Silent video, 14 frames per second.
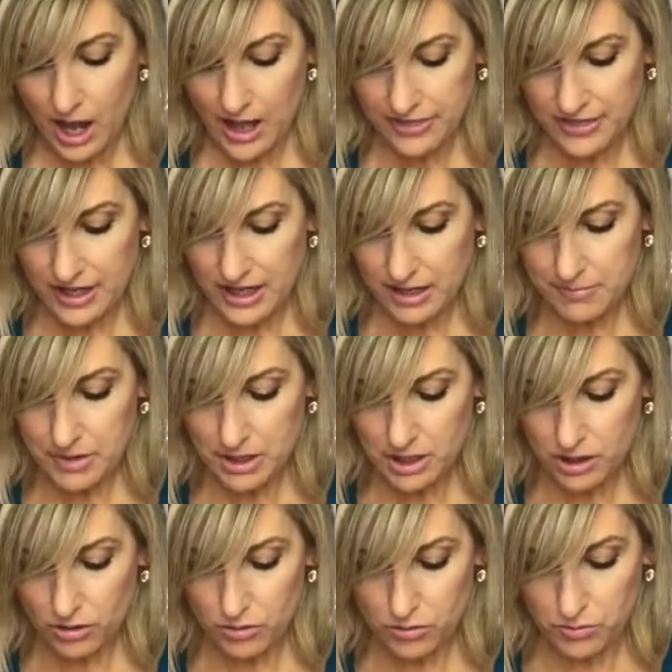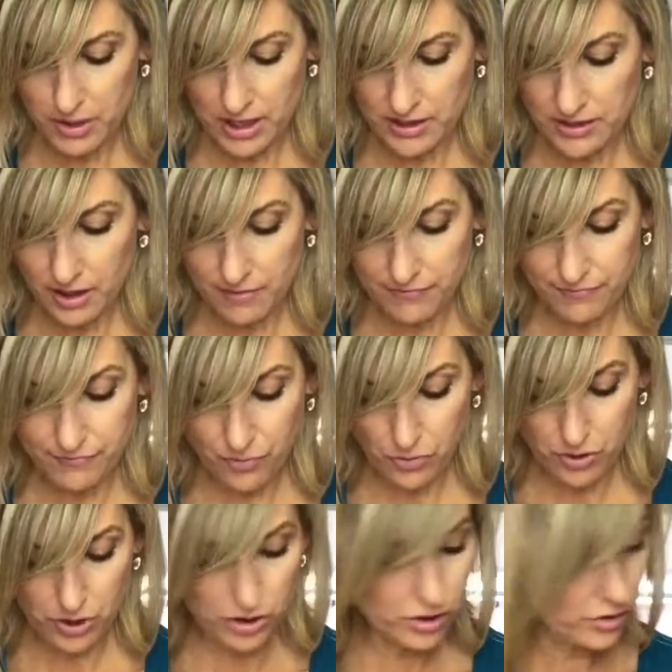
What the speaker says: I think I'm gonna go with 4